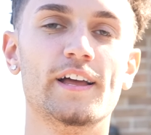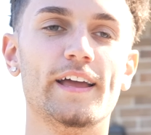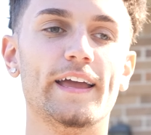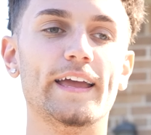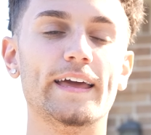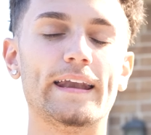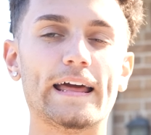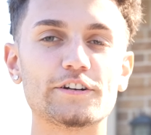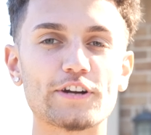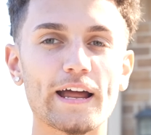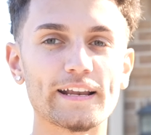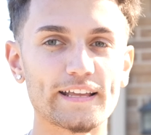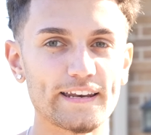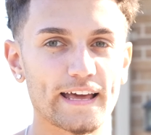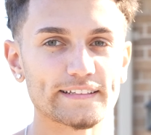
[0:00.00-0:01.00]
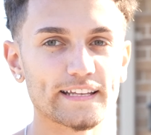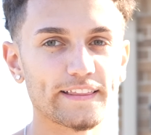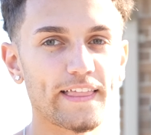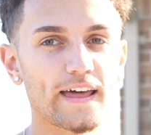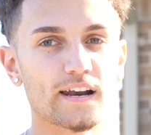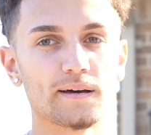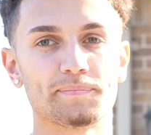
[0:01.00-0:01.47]
and I tried connecting
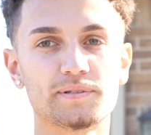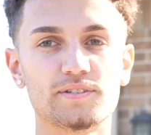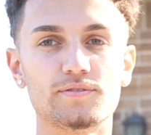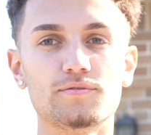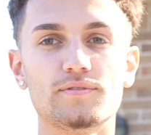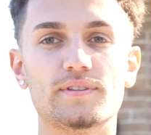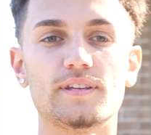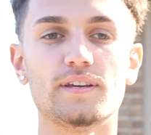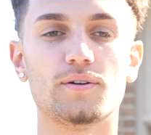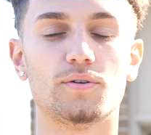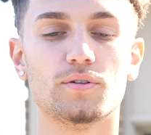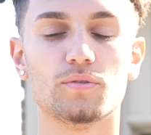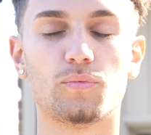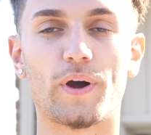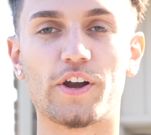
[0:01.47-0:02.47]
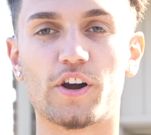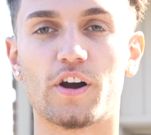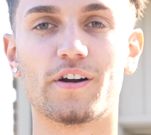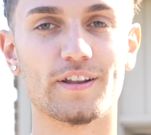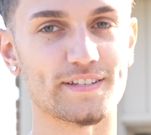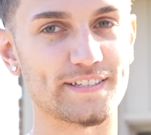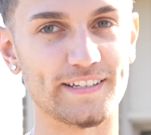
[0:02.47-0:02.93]
that up to the whole wire
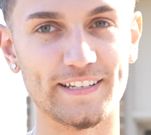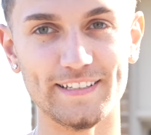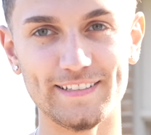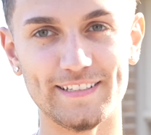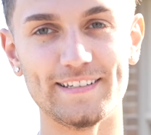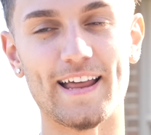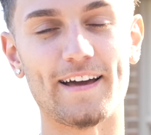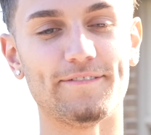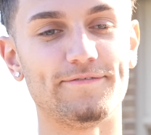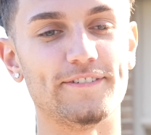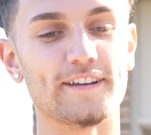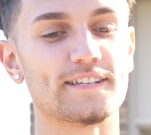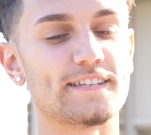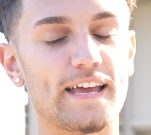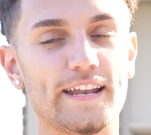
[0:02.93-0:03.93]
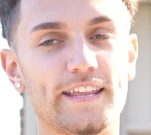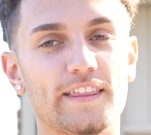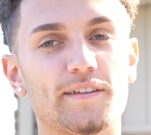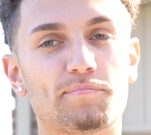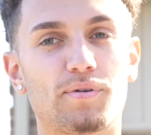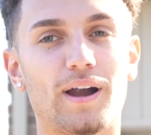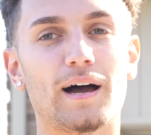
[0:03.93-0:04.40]
harness, and it did not fix any of
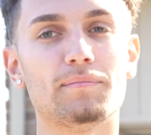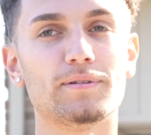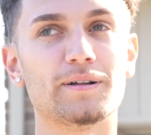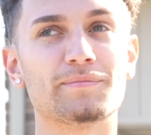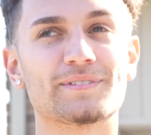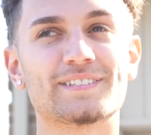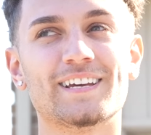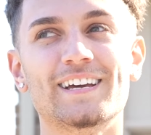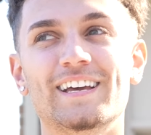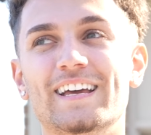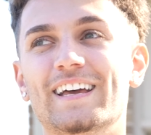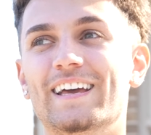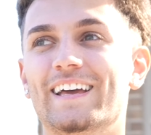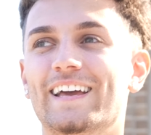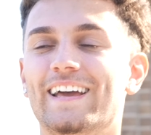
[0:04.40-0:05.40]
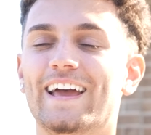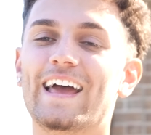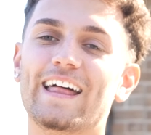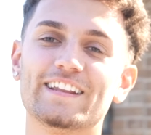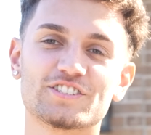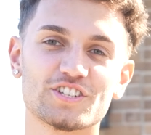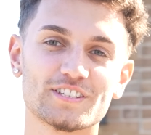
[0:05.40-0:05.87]
the problems.
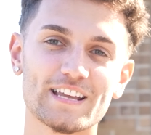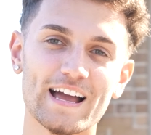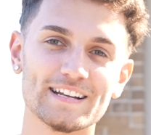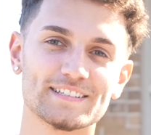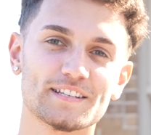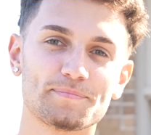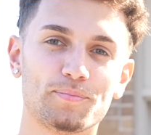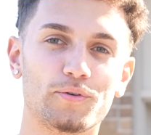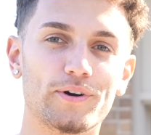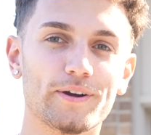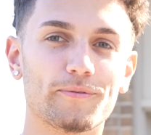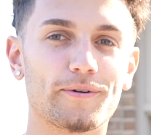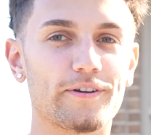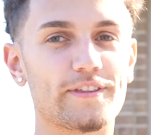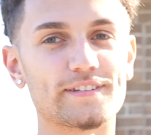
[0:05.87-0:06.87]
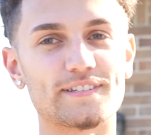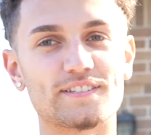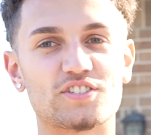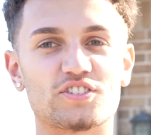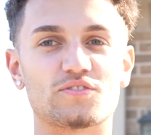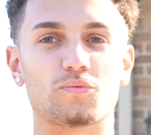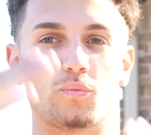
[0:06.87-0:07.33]
And it's just gotten to the point where this is
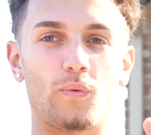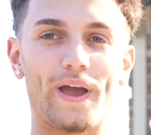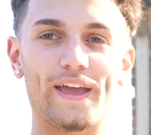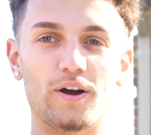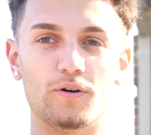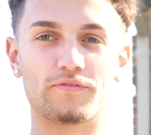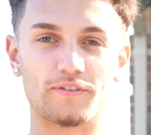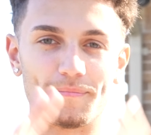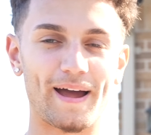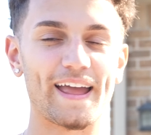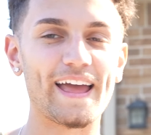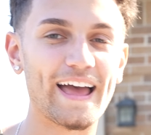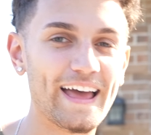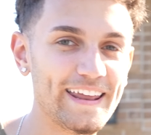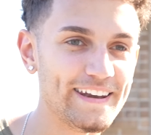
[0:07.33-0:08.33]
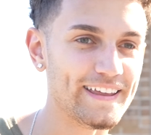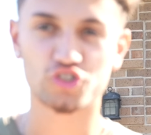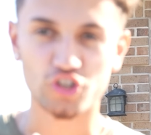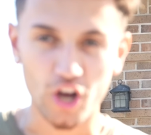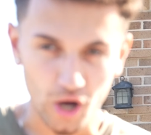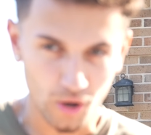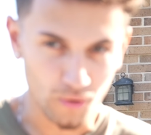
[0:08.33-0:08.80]
just way over my head.
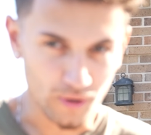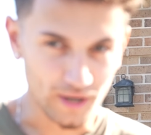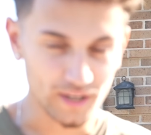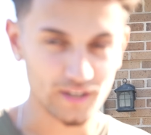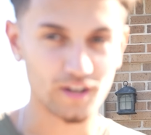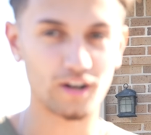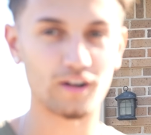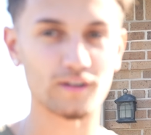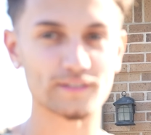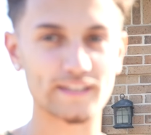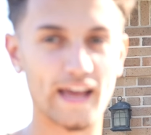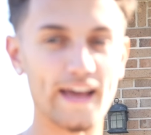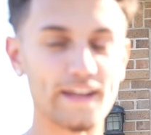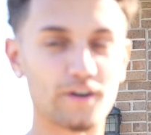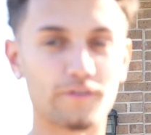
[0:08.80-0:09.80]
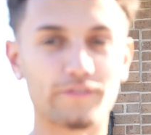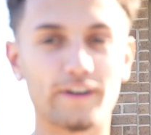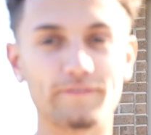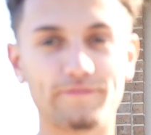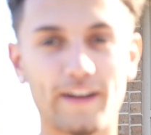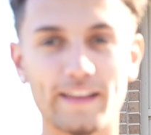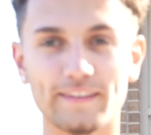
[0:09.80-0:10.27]
So, called Ed over
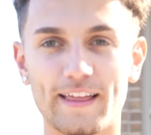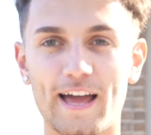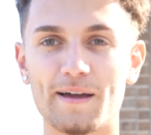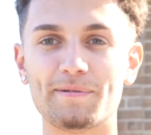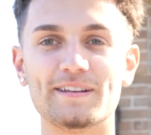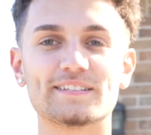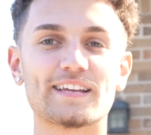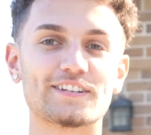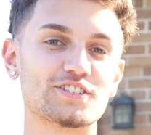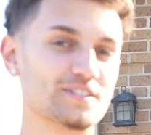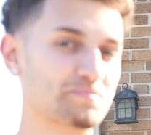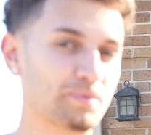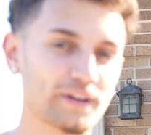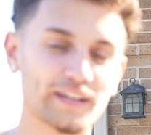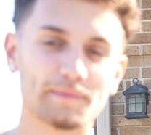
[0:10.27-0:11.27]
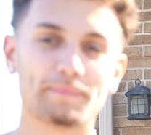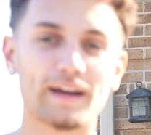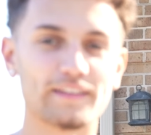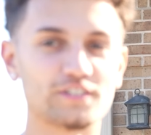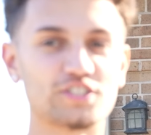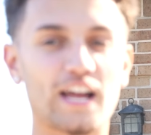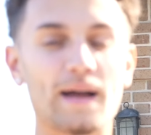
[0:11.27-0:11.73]
at Vet Lab, and he's like, just bring it by
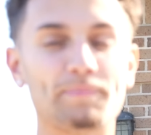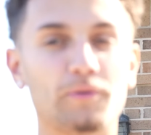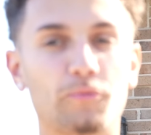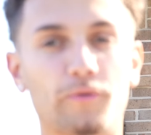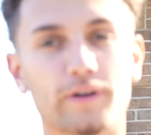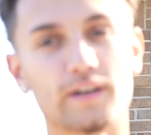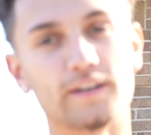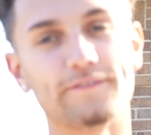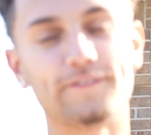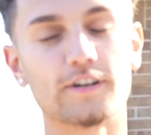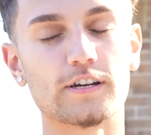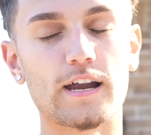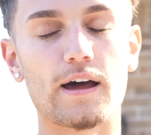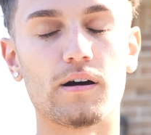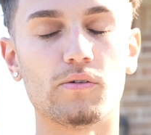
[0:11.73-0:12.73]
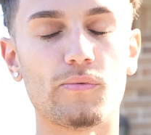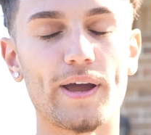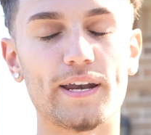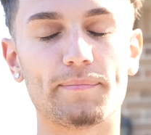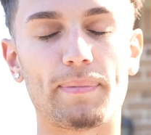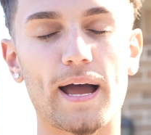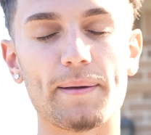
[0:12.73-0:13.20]
the shop and we're gonna figure out a way
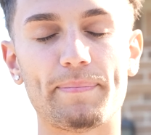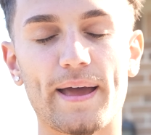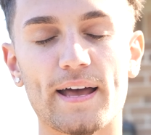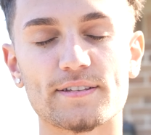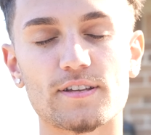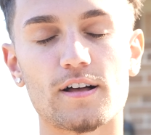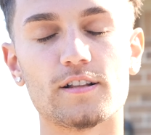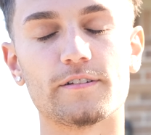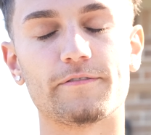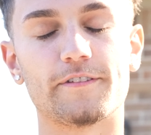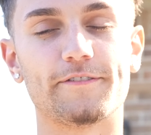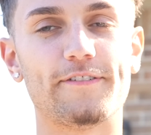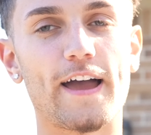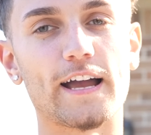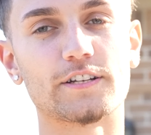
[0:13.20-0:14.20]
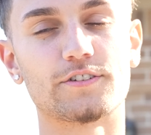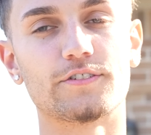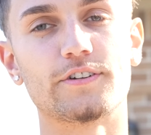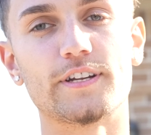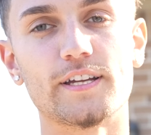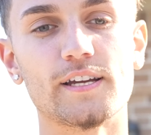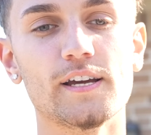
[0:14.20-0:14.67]
to bypass all of the
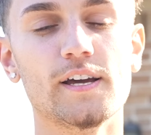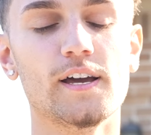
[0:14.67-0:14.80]
factory